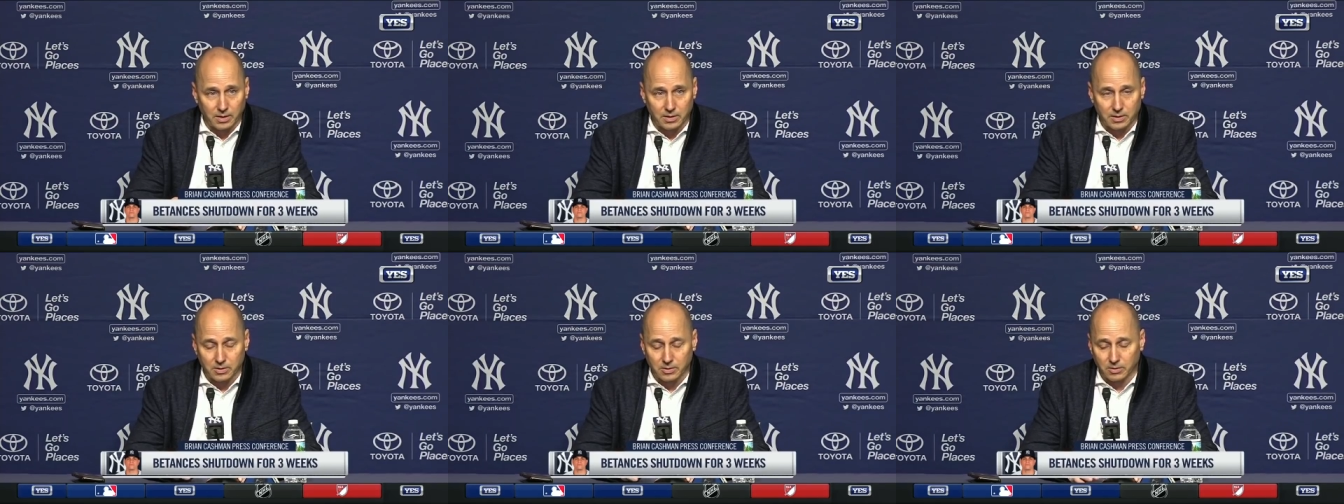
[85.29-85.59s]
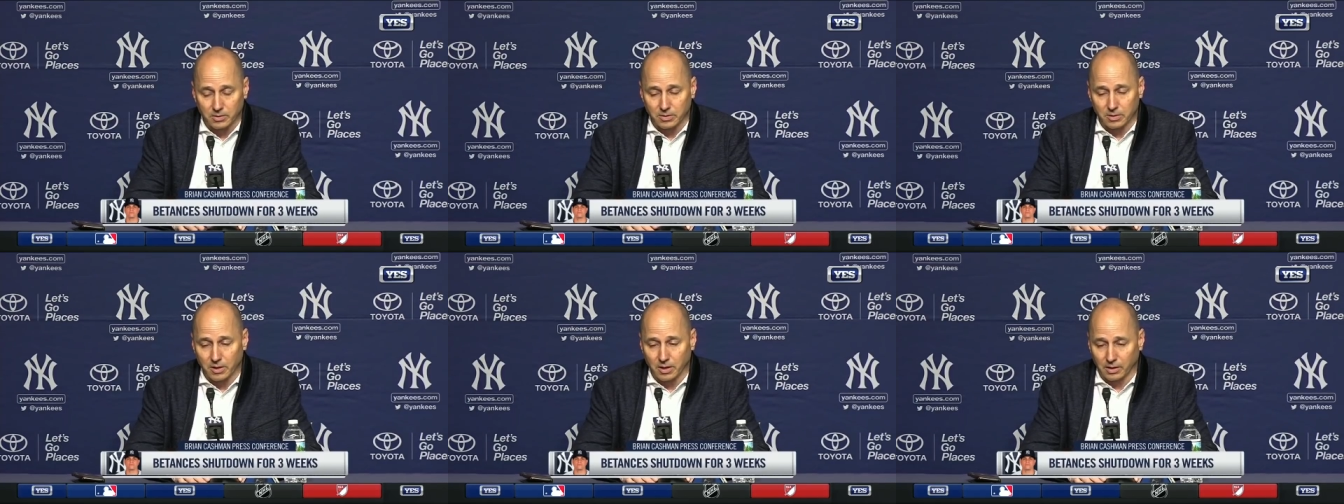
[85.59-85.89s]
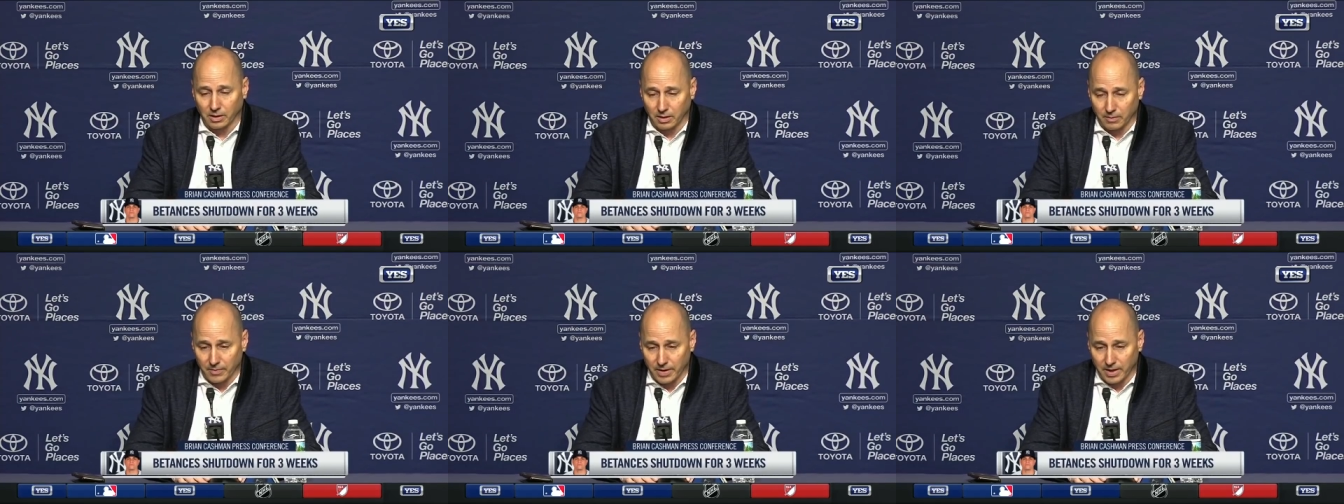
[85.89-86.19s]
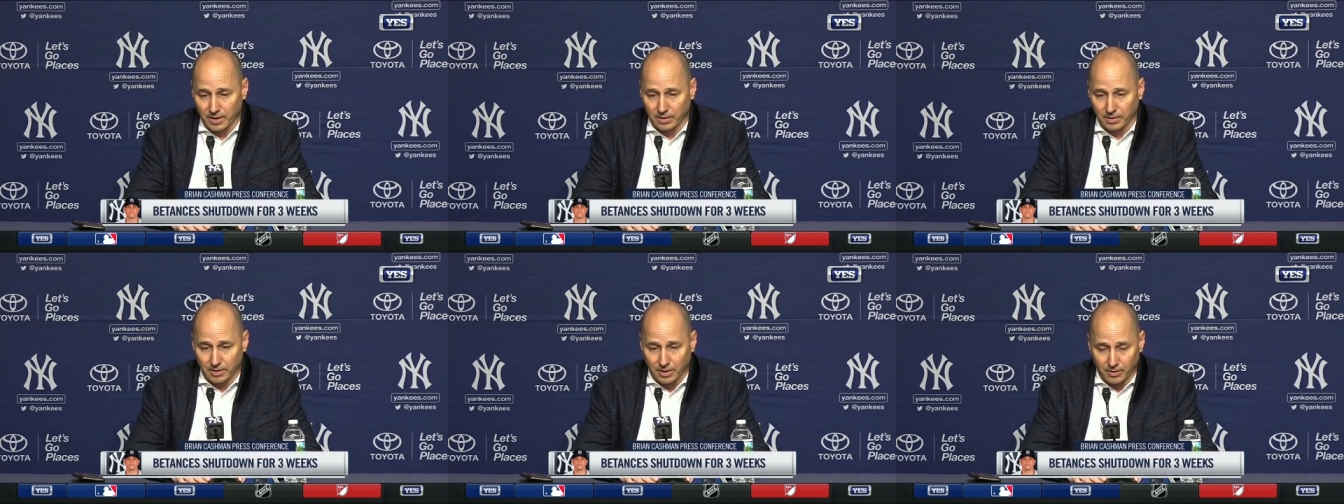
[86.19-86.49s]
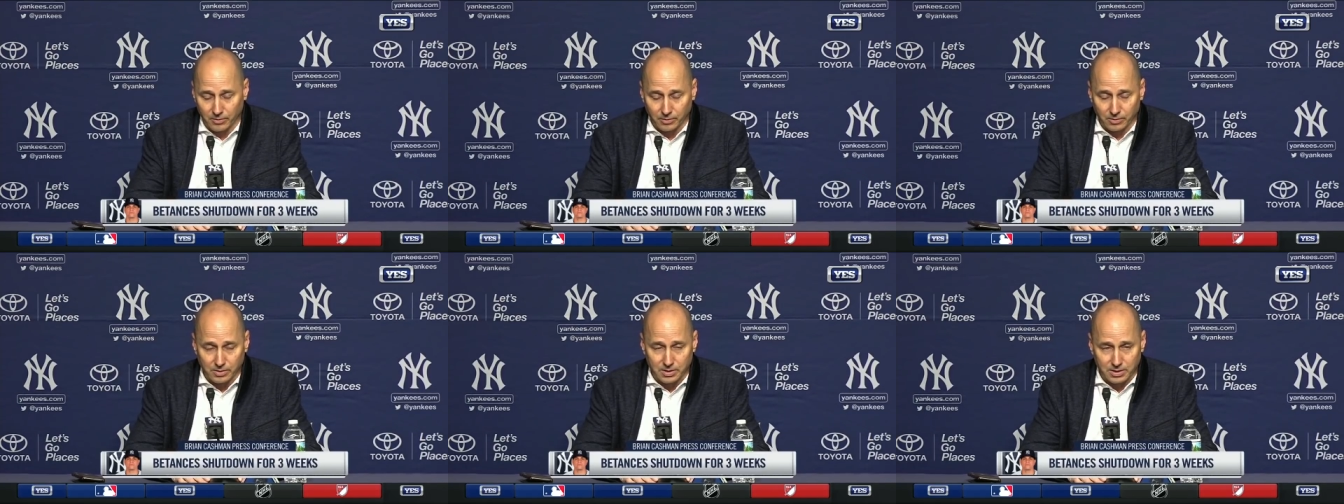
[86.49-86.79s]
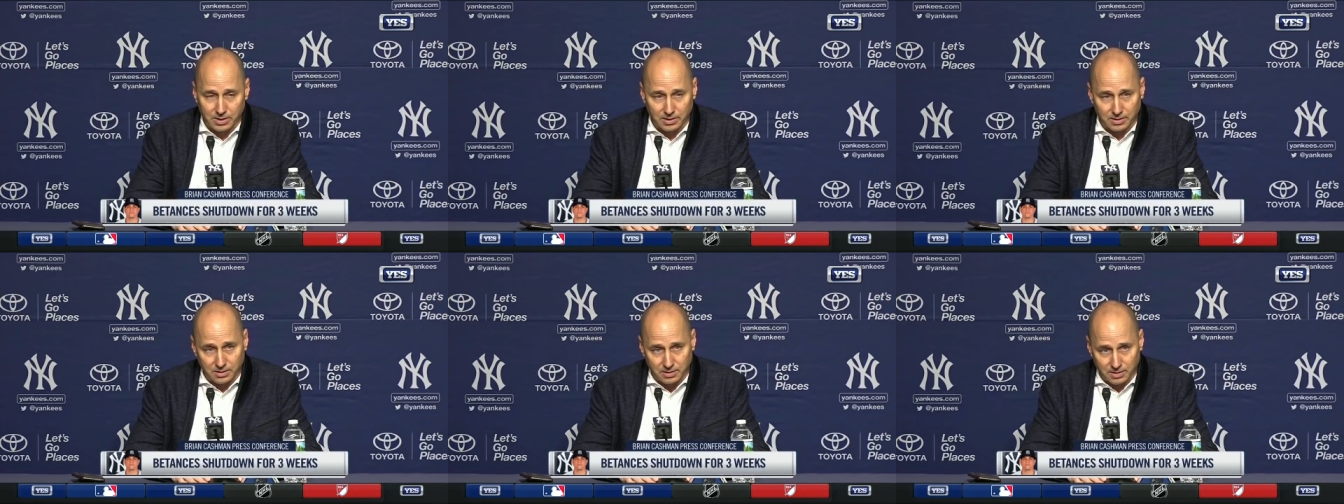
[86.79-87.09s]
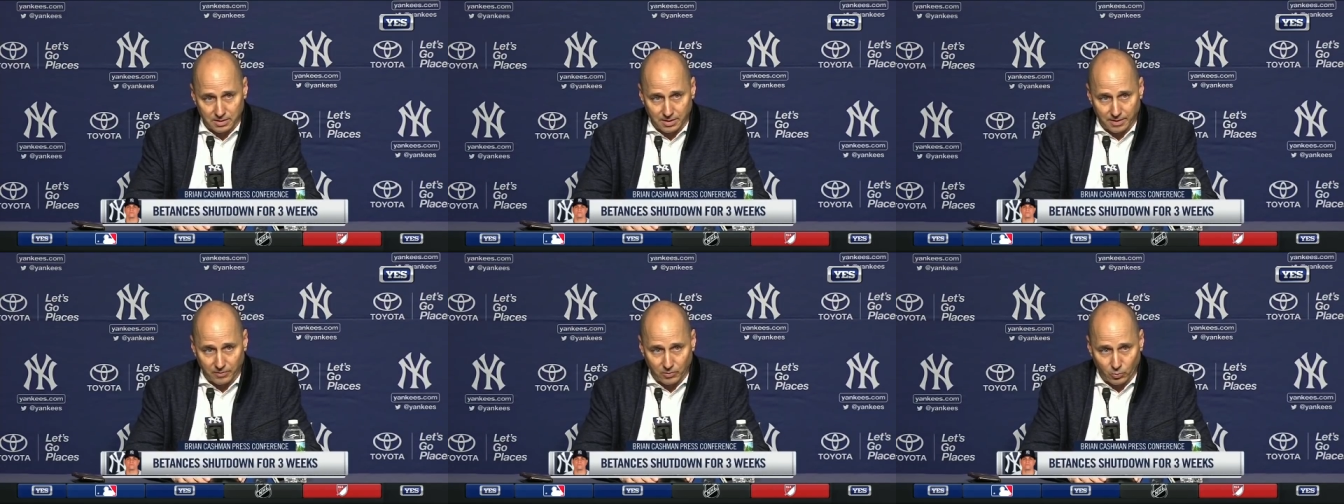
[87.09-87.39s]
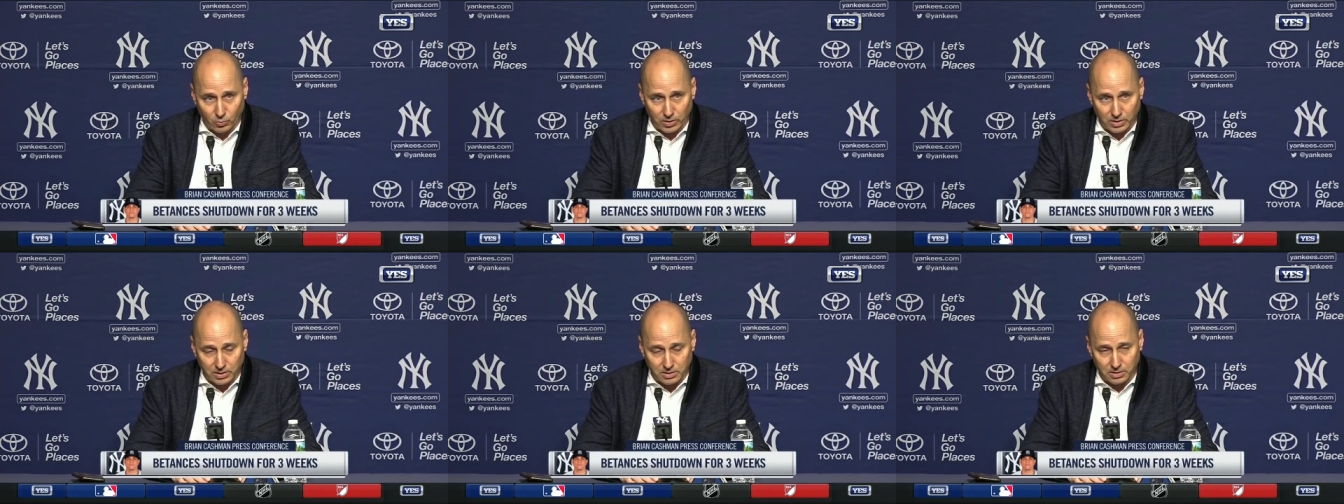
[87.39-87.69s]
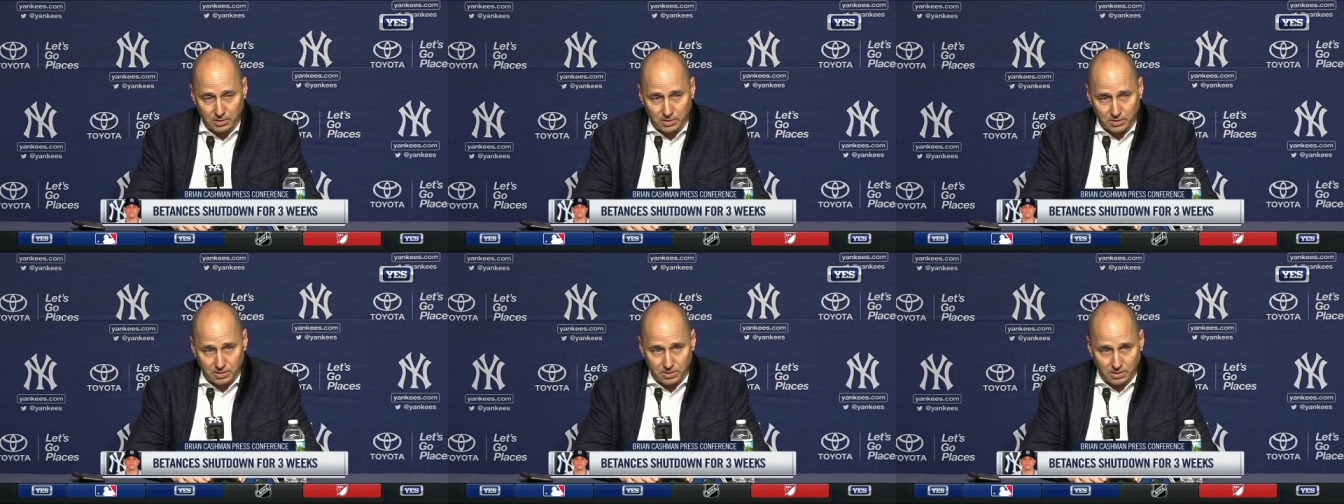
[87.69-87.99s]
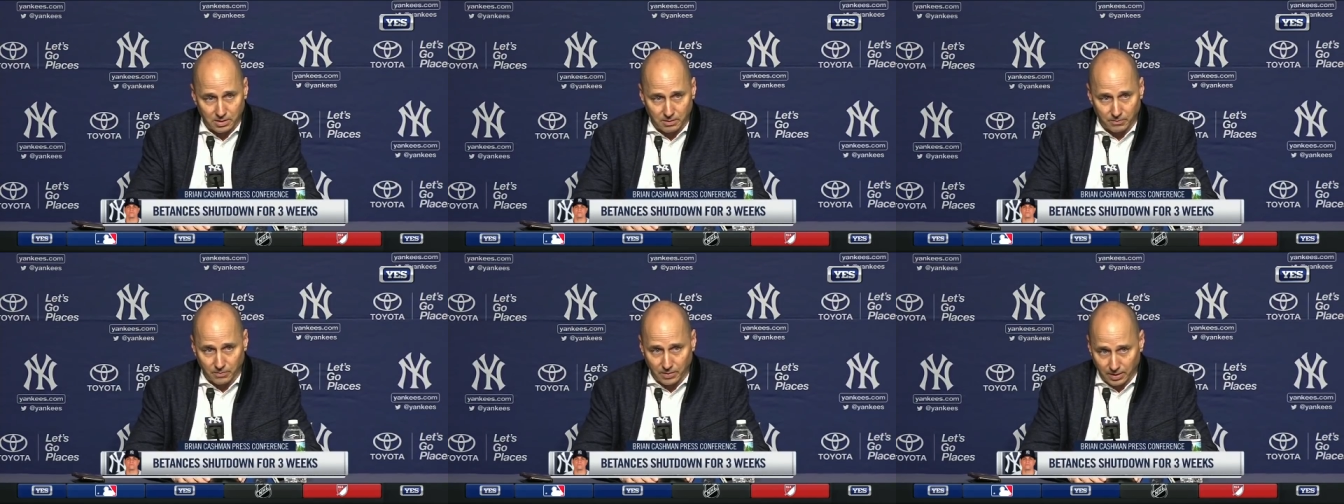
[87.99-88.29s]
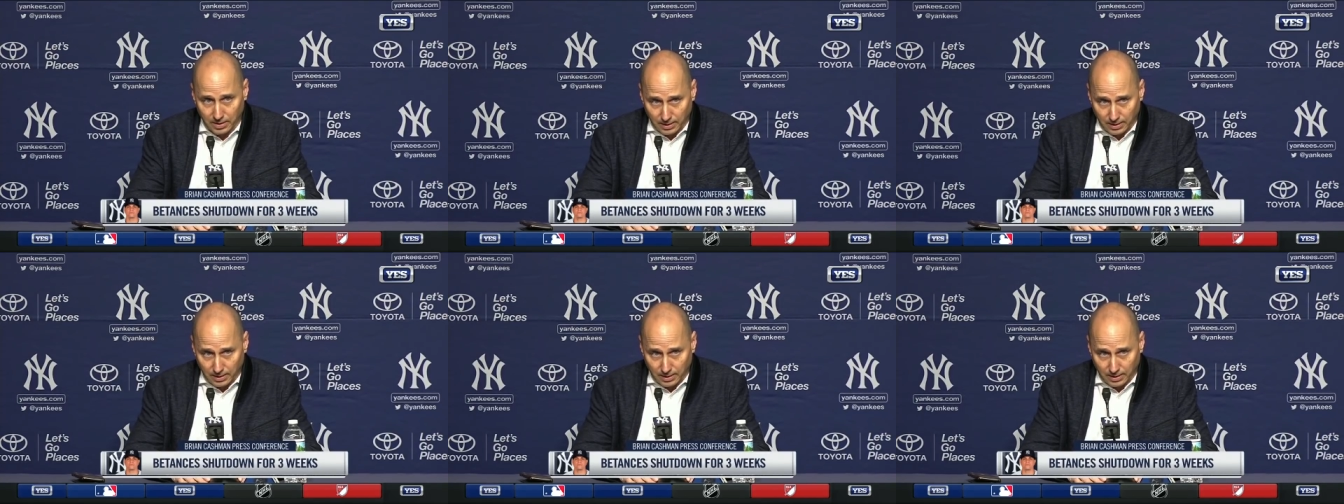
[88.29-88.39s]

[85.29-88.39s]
So you're talking about another six to seven weeks till you see him